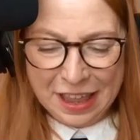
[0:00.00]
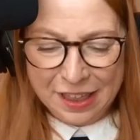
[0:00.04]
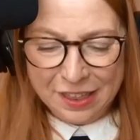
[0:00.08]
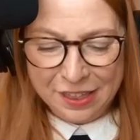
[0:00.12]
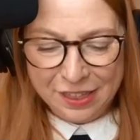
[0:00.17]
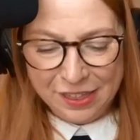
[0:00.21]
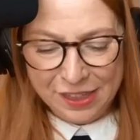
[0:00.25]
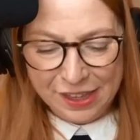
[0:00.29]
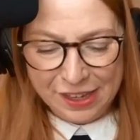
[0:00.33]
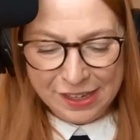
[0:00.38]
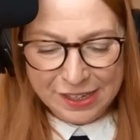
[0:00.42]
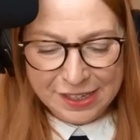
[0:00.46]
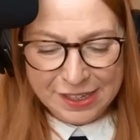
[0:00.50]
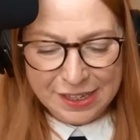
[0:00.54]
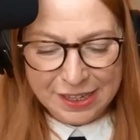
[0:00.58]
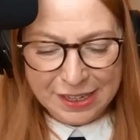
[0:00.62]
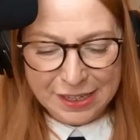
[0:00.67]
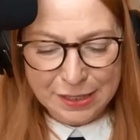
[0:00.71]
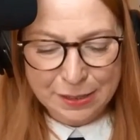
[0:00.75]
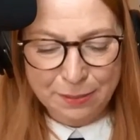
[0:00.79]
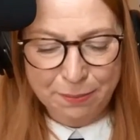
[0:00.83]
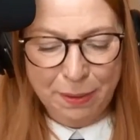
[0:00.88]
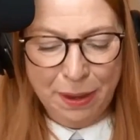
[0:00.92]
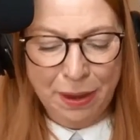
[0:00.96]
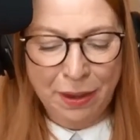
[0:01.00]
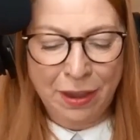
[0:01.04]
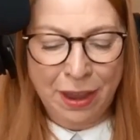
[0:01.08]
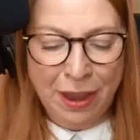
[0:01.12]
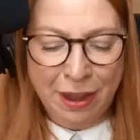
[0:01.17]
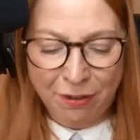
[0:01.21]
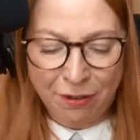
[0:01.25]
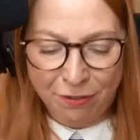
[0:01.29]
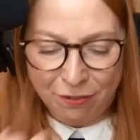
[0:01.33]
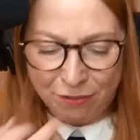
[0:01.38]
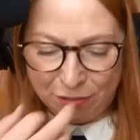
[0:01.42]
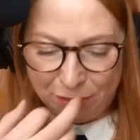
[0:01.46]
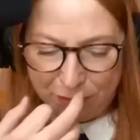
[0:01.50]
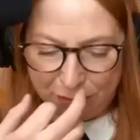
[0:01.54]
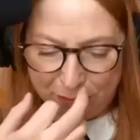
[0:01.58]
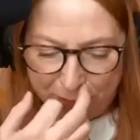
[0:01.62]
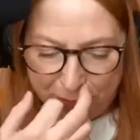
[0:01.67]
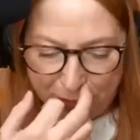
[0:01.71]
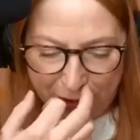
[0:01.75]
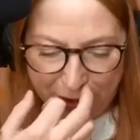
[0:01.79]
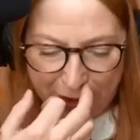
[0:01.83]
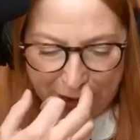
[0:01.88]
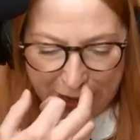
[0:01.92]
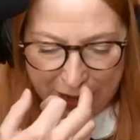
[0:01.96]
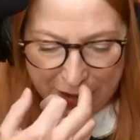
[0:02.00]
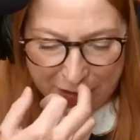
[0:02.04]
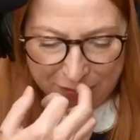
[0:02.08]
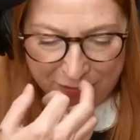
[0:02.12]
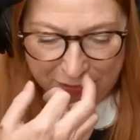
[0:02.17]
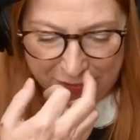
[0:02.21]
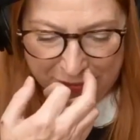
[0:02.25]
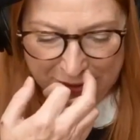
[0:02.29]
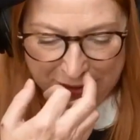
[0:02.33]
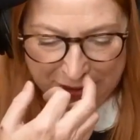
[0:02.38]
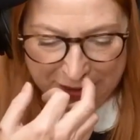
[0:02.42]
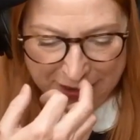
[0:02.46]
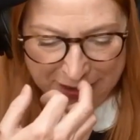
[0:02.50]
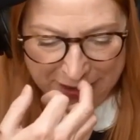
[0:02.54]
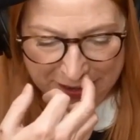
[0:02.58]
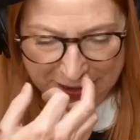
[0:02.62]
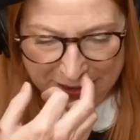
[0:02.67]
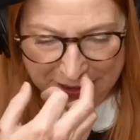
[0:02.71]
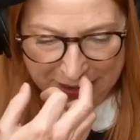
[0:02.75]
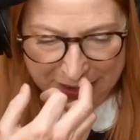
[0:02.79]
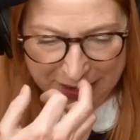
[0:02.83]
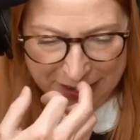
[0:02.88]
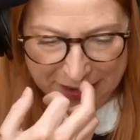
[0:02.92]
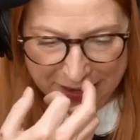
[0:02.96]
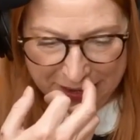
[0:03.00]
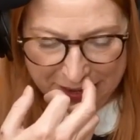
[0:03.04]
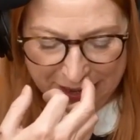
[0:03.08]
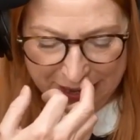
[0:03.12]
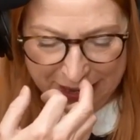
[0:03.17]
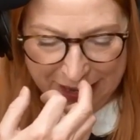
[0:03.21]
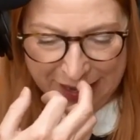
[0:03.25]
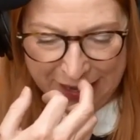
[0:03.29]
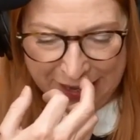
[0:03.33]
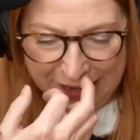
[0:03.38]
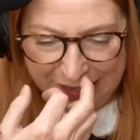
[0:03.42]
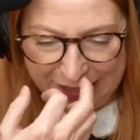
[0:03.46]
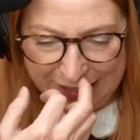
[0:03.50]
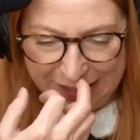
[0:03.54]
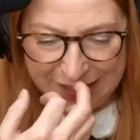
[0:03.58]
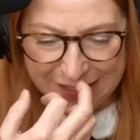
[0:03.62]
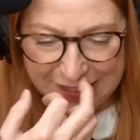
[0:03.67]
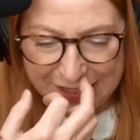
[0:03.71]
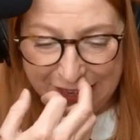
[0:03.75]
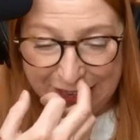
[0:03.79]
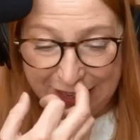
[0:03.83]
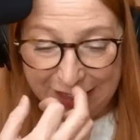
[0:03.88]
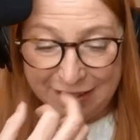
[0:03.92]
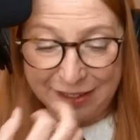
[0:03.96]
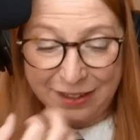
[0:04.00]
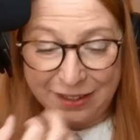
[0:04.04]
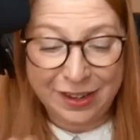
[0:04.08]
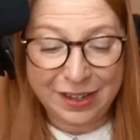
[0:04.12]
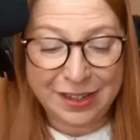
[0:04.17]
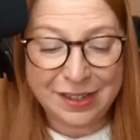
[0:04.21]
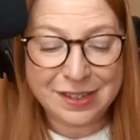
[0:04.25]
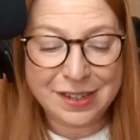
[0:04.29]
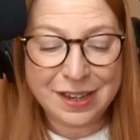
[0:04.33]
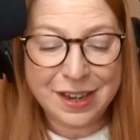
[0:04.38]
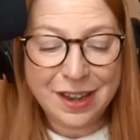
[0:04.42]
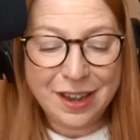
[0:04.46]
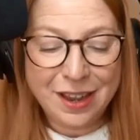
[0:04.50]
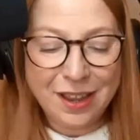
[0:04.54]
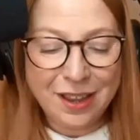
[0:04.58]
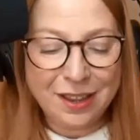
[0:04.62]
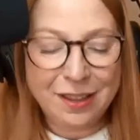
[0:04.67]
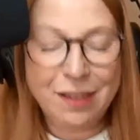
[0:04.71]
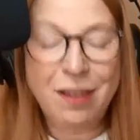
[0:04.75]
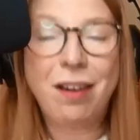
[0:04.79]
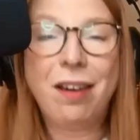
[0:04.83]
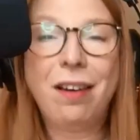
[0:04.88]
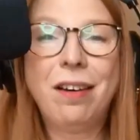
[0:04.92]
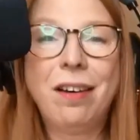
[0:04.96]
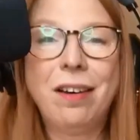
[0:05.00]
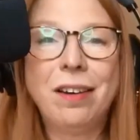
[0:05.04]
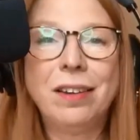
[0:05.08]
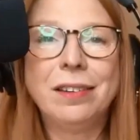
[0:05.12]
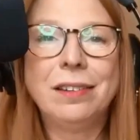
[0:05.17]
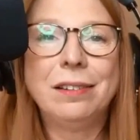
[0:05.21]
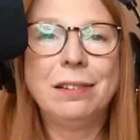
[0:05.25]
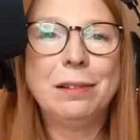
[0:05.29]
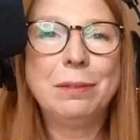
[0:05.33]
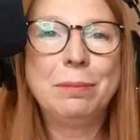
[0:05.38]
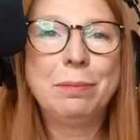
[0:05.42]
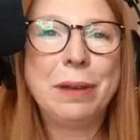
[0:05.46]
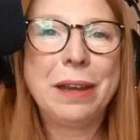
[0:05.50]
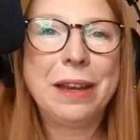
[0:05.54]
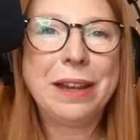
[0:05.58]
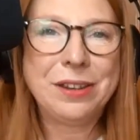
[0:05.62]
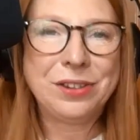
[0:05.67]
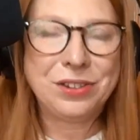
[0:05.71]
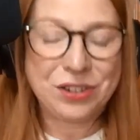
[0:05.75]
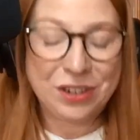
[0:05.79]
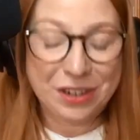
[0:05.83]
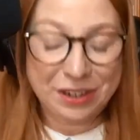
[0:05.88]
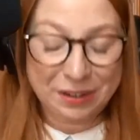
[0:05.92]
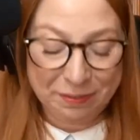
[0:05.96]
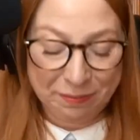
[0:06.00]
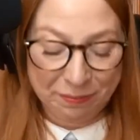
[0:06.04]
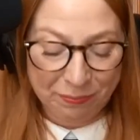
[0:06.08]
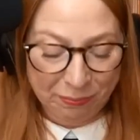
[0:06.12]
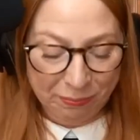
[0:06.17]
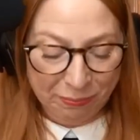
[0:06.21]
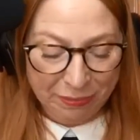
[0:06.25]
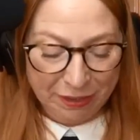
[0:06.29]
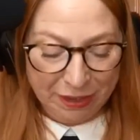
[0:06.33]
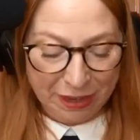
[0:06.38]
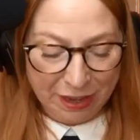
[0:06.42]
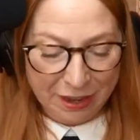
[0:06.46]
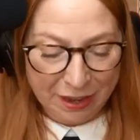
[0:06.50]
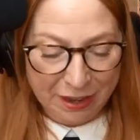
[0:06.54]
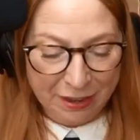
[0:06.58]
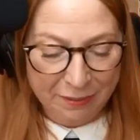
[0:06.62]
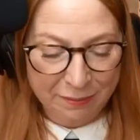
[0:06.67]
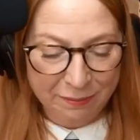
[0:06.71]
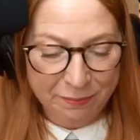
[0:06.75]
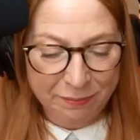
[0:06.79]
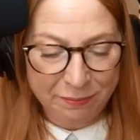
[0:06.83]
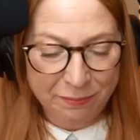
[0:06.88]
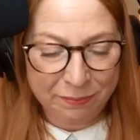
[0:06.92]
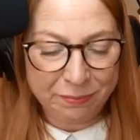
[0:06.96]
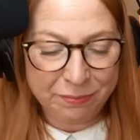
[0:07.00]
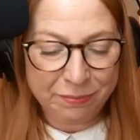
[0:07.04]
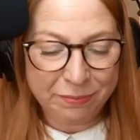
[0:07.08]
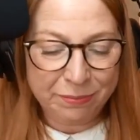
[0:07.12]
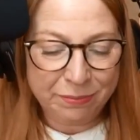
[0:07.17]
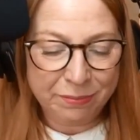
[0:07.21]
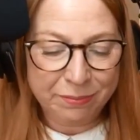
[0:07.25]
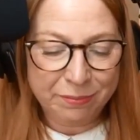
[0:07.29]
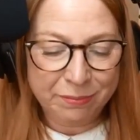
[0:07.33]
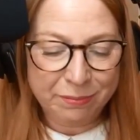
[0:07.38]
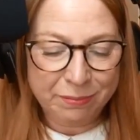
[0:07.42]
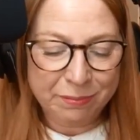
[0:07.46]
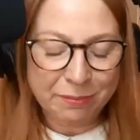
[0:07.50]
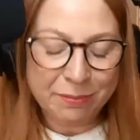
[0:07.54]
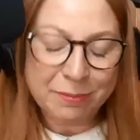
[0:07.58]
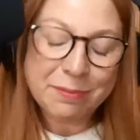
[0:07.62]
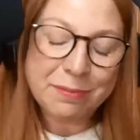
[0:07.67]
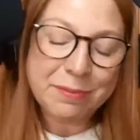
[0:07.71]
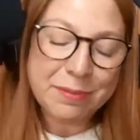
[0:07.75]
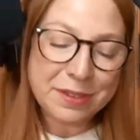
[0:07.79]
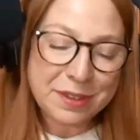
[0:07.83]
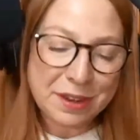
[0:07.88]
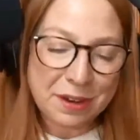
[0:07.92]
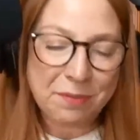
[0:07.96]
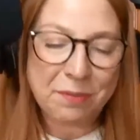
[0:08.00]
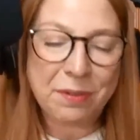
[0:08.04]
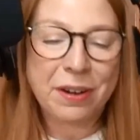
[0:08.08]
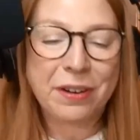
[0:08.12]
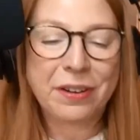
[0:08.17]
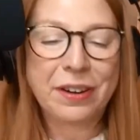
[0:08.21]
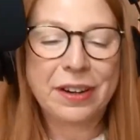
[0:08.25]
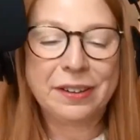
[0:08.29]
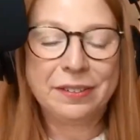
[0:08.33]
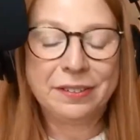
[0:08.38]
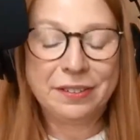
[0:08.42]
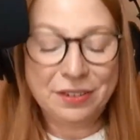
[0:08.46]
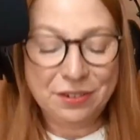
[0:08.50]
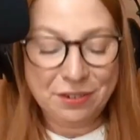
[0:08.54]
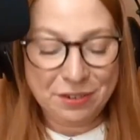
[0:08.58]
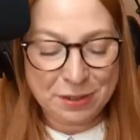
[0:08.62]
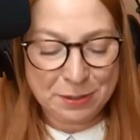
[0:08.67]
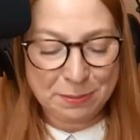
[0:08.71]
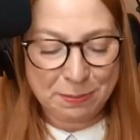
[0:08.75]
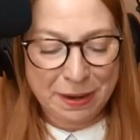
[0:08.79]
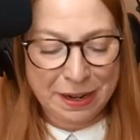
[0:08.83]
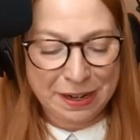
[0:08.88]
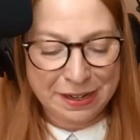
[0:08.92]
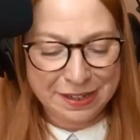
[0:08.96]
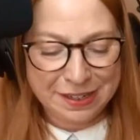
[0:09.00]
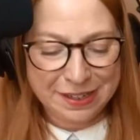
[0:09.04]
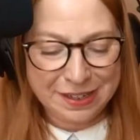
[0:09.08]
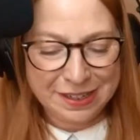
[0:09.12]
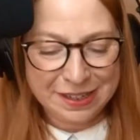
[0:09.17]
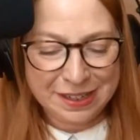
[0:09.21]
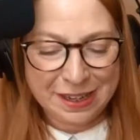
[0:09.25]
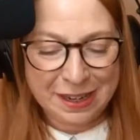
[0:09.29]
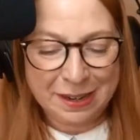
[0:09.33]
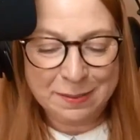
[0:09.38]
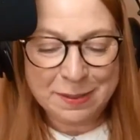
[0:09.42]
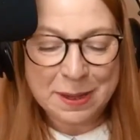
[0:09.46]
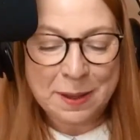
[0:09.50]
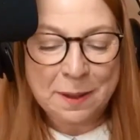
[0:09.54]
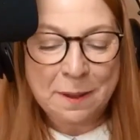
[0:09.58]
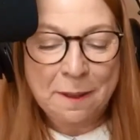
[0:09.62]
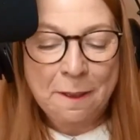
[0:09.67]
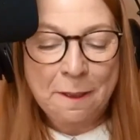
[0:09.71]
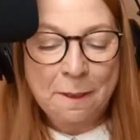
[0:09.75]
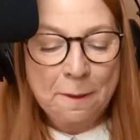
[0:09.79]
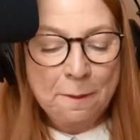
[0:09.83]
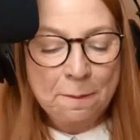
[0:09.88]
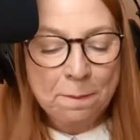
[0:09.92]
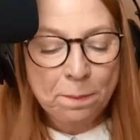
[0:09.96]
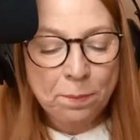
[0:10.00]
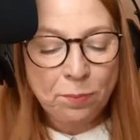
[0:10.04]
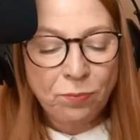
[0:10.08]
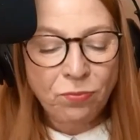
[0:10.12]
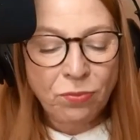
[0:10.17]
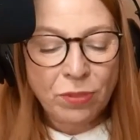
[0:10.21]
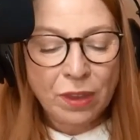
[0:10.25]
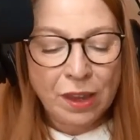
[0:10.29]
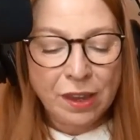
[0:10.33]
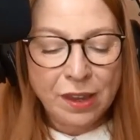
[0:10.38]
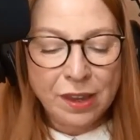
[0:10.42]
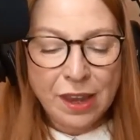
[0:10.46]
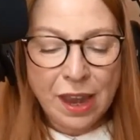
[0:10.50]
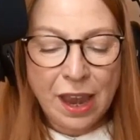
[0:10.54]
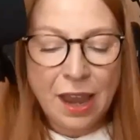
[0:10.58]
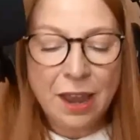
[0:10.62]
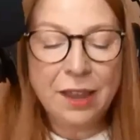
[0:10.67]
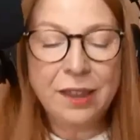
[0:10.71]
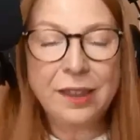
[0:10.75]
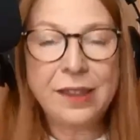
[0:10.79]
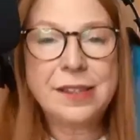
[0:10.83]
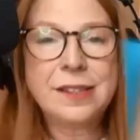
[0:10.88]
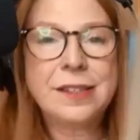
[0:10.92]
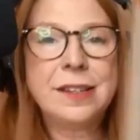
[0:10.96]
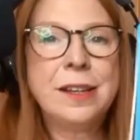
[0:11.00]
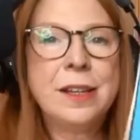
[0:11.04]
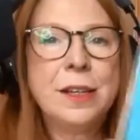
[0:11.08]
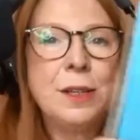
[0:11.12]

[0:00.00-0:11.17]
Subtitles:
this is about Errol Brown, and it's headlined "Carnal Pleasure." Don't worry, not as bad as it seems. There's a nice